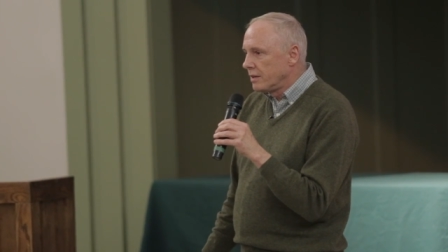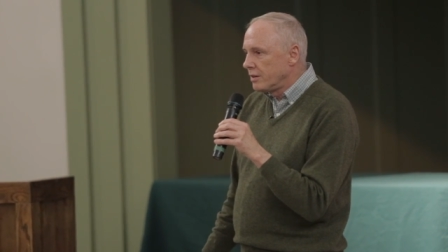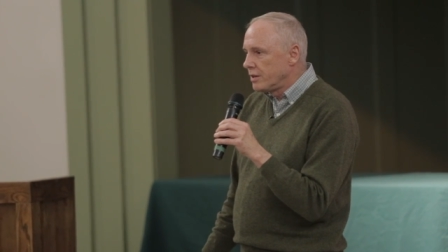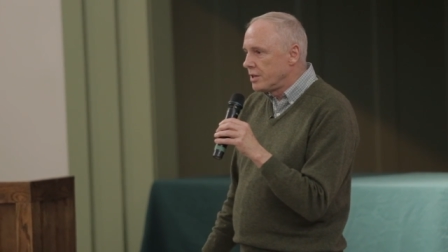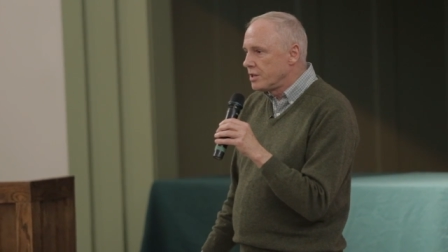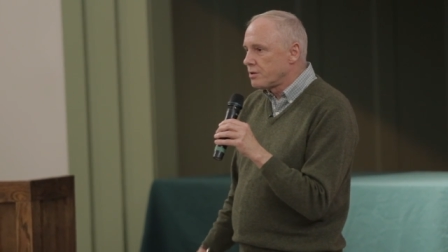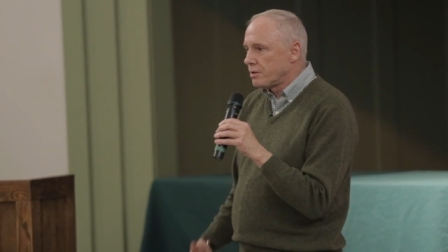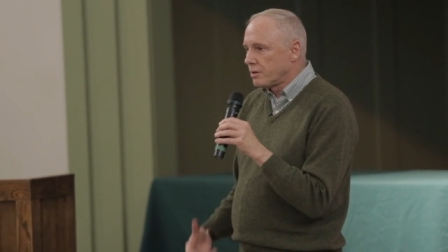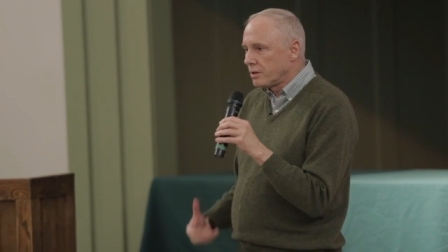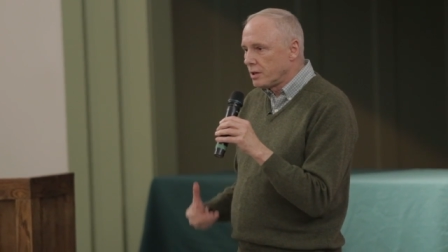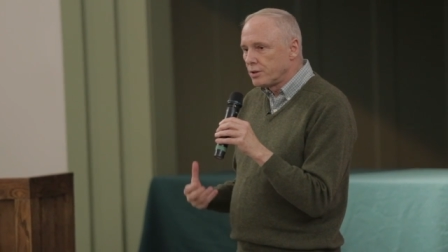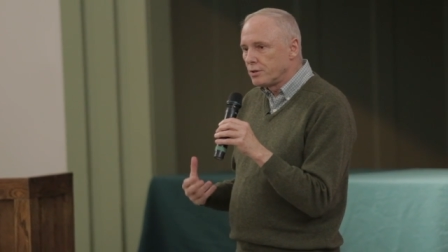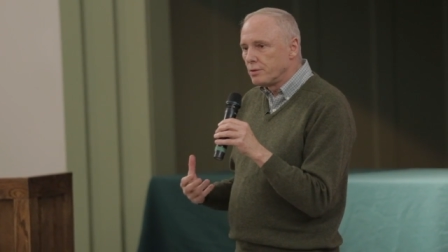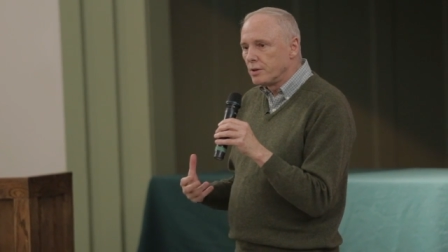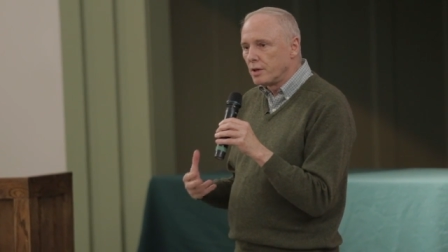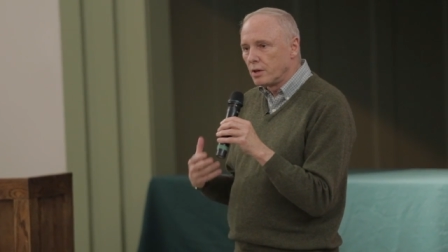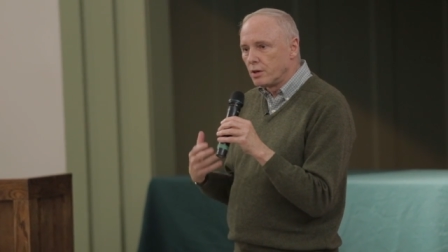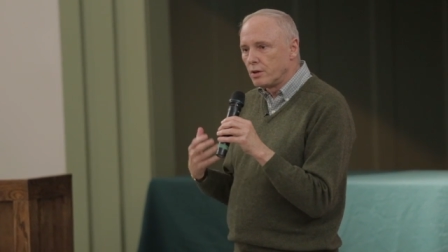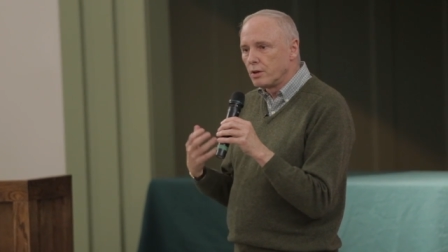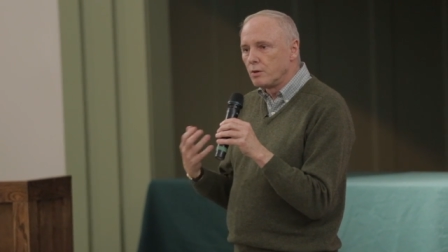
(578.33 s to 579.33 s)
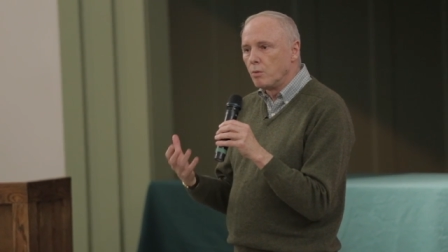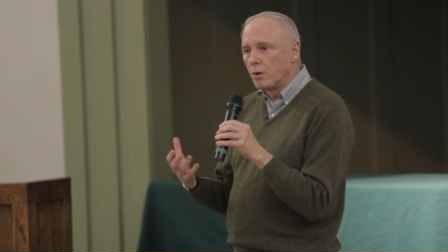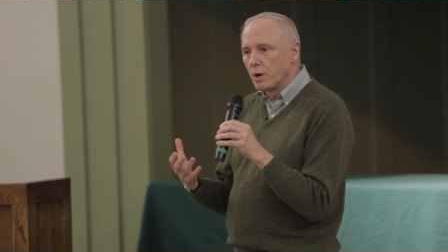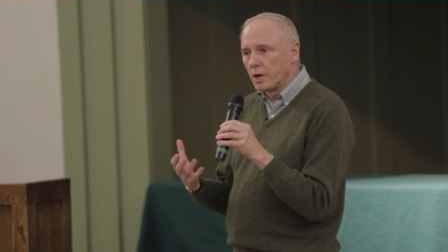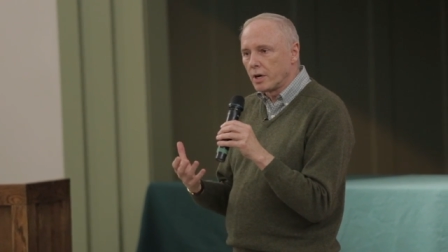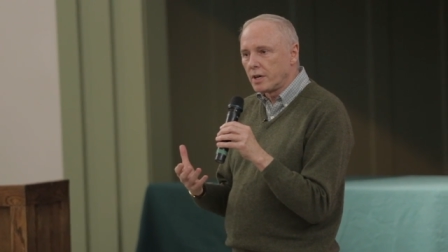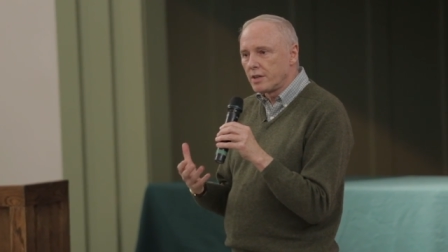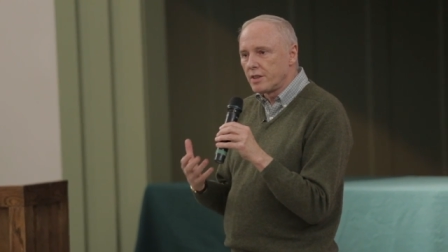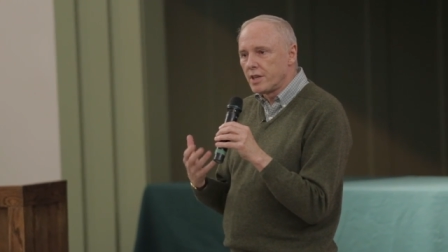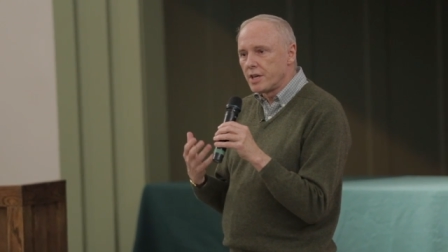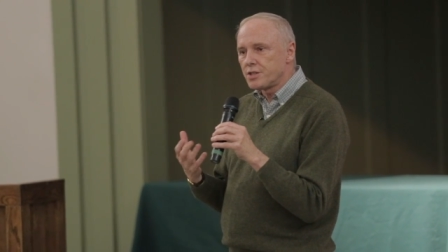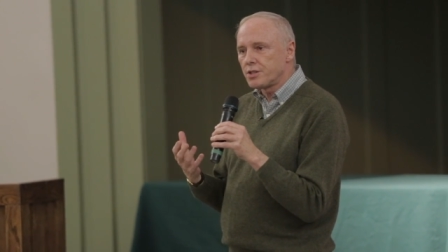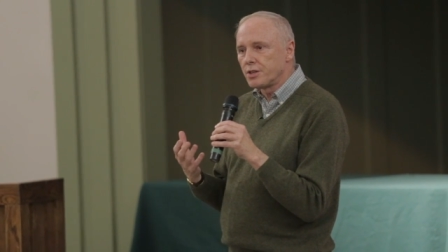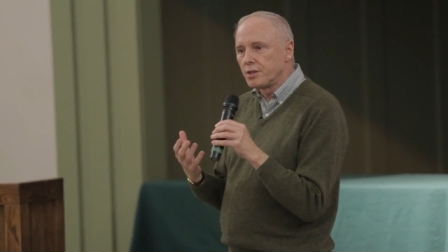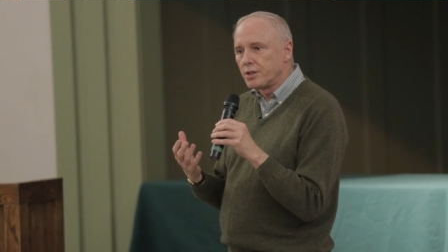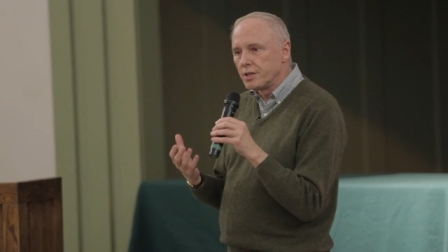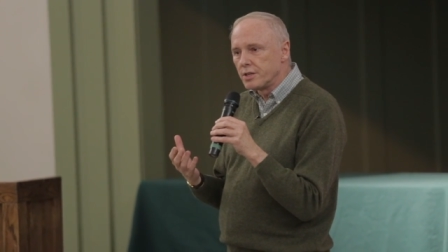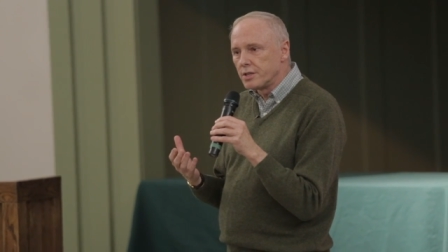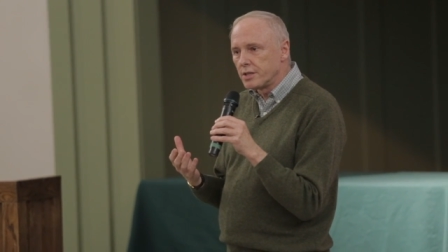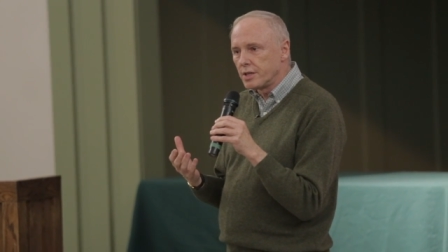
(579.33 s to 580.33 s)
these are all doing good work and they
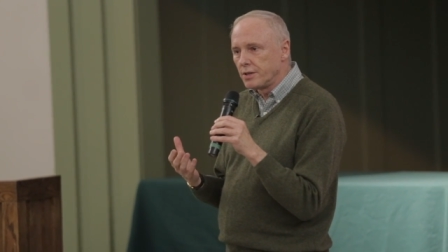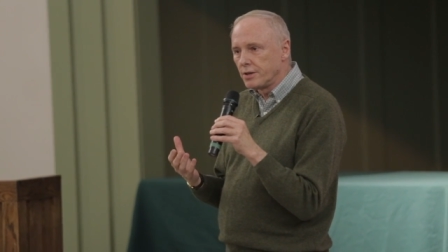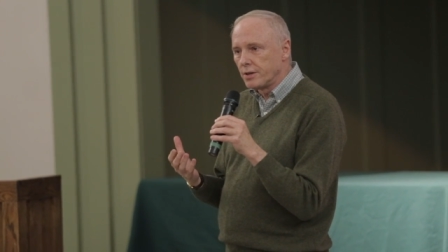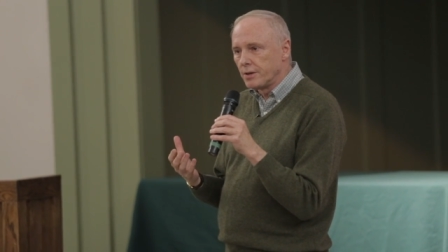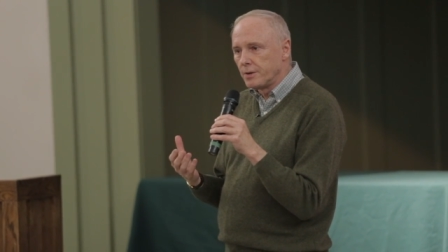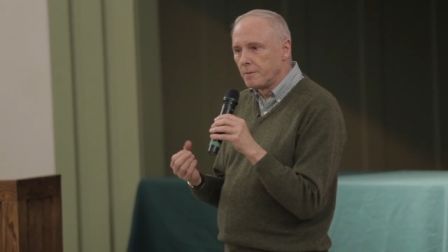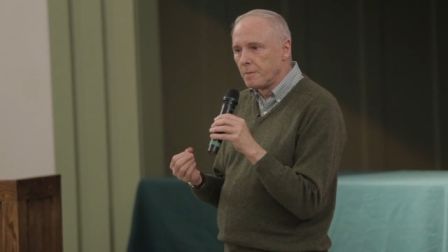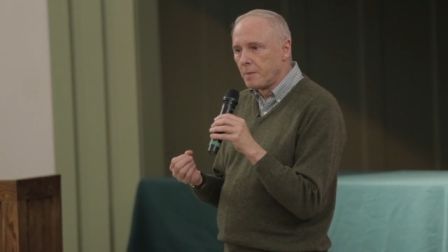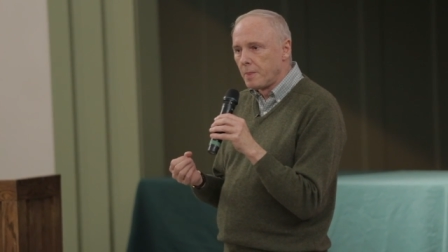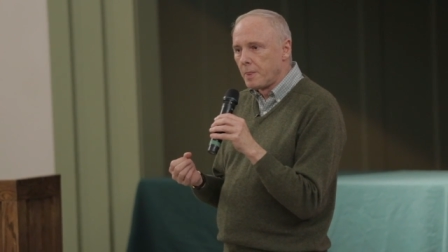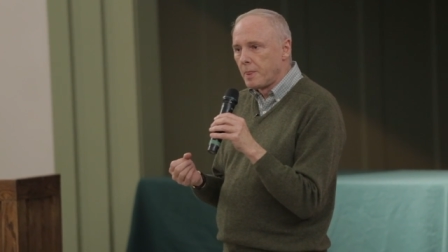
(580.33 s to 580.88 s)
should continue.